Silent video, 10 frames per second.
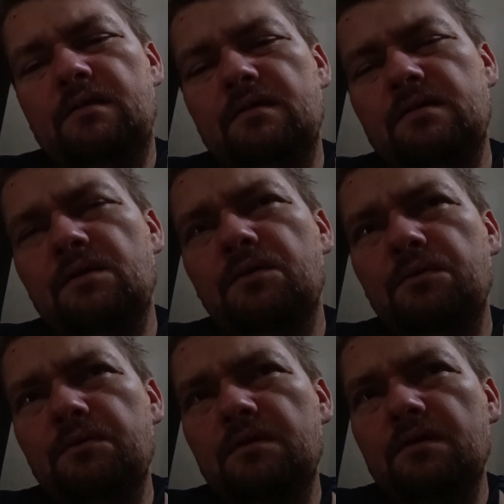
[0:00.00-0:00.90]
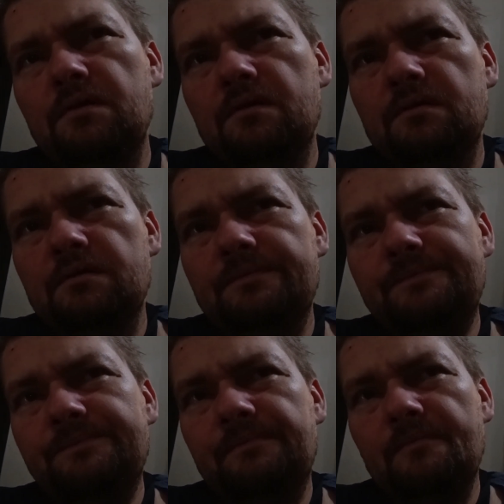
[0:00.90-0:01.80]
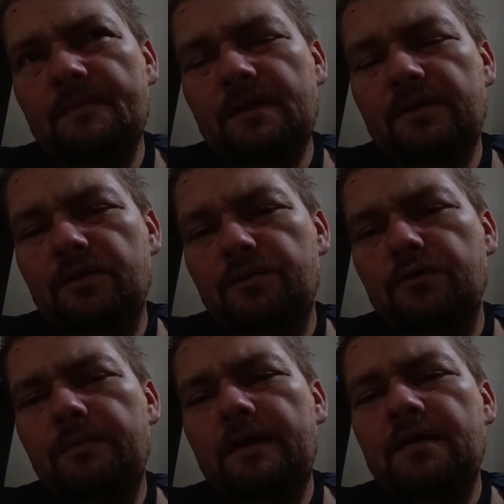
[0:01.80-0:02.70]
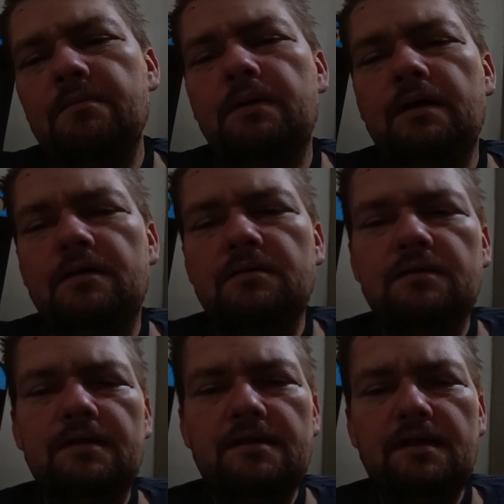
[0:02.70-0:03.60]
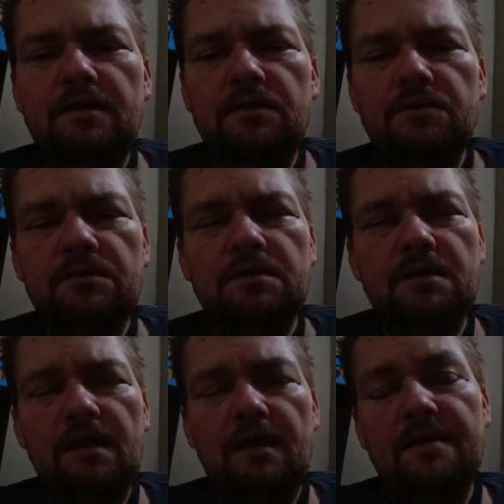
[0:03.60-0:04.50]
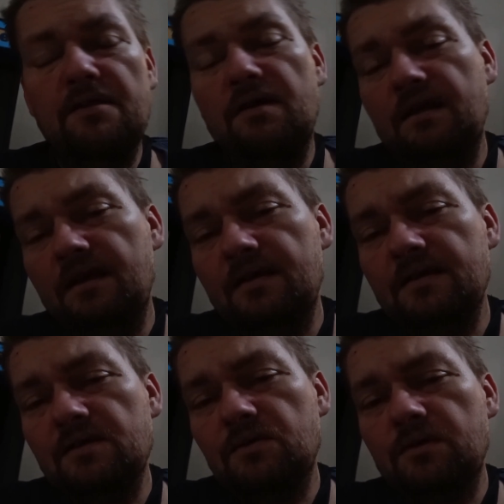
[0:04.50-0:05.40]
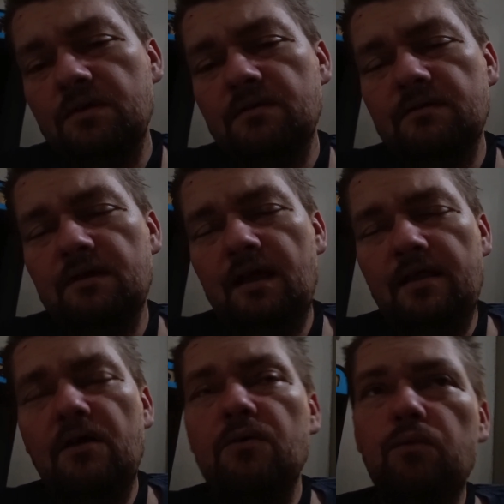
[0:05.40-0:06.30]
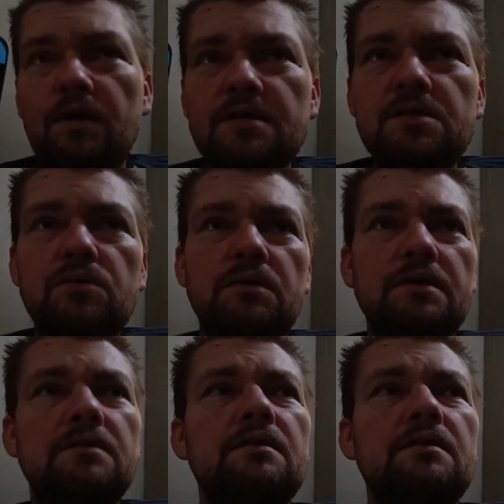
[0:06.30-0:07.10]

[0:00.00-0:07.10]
So the roommate debacle continues. I thought I had it sorted. I thought it was sorted.